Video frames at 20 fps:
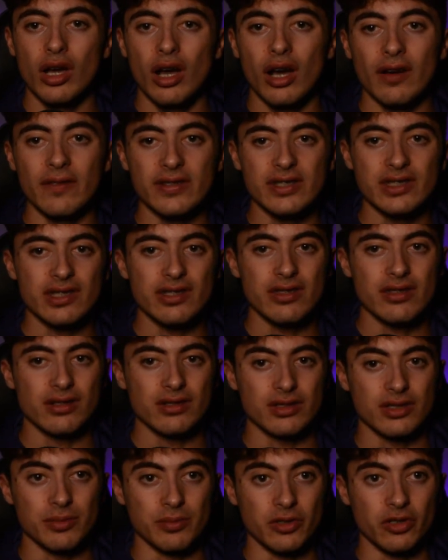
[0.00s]
Obviously
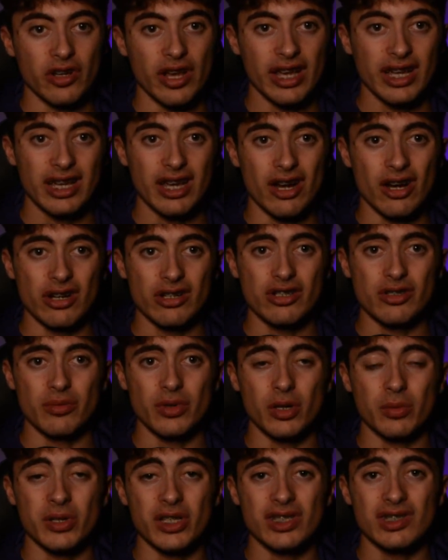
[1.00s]
there's some great character
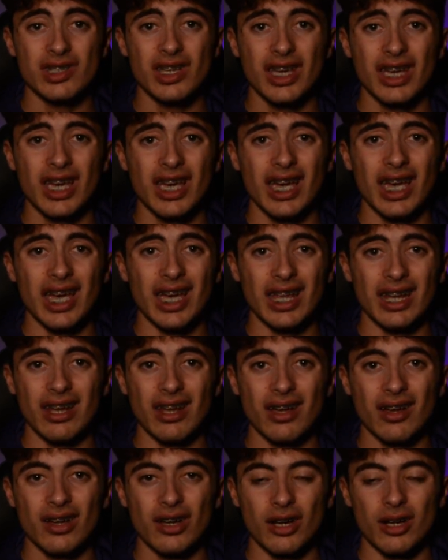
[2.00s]
moments,
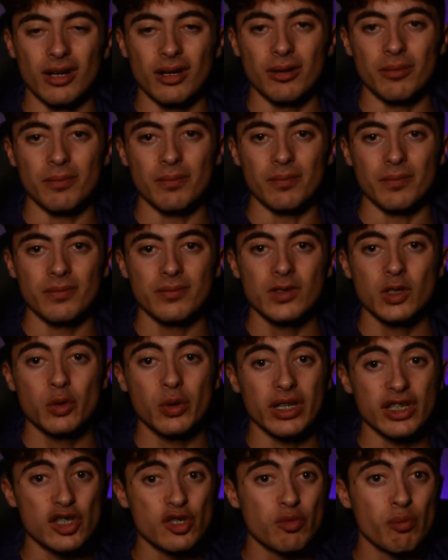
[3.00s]
and
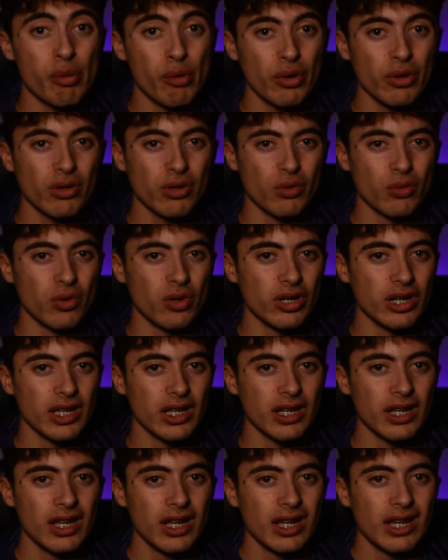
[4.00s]
quick spoiler
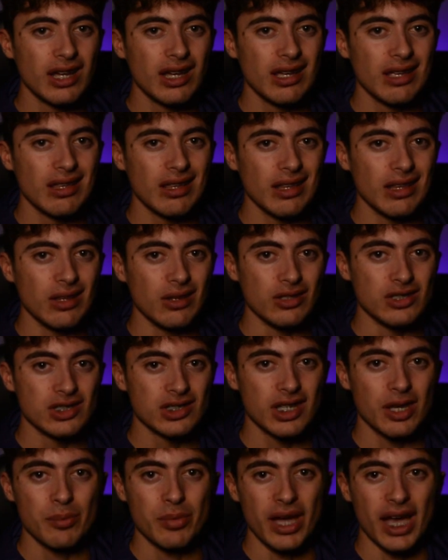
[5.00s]
warning,
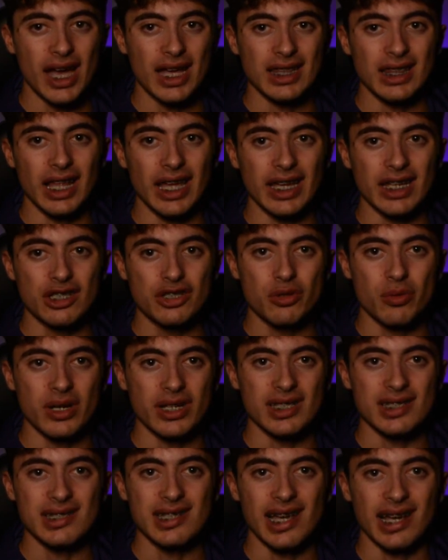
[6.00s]
skip ahead like
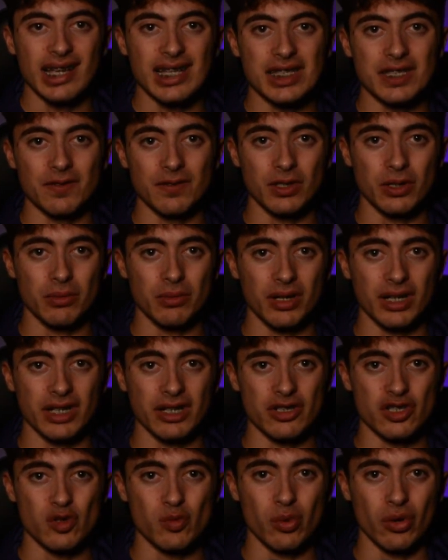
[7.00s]
20 seconds if you don't want to
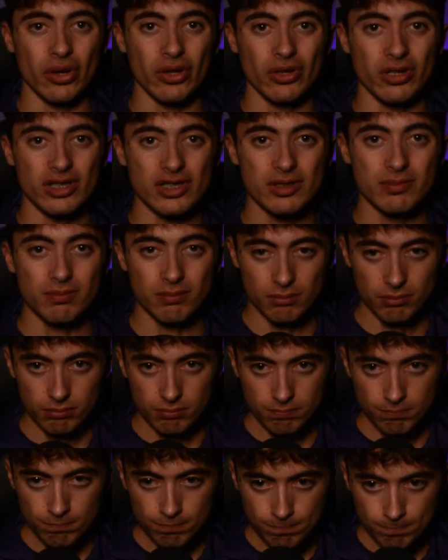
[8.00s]
hear spoilers,
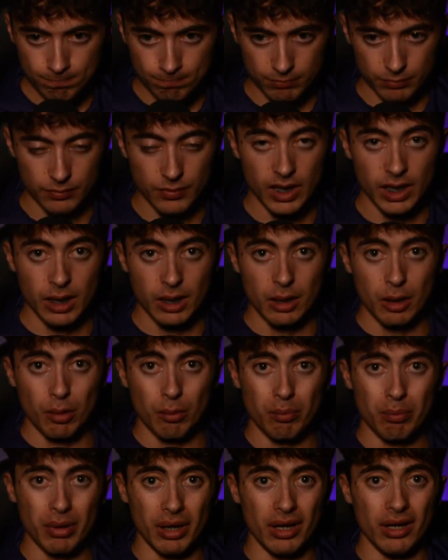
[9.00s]

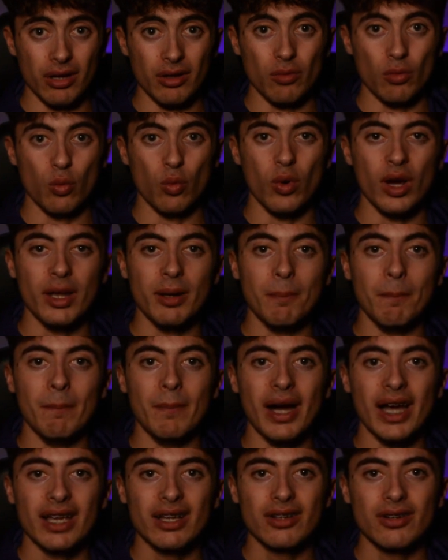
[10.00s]
but when
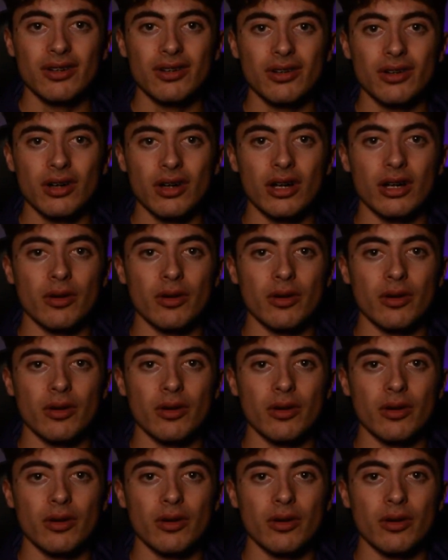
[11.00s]
Michael's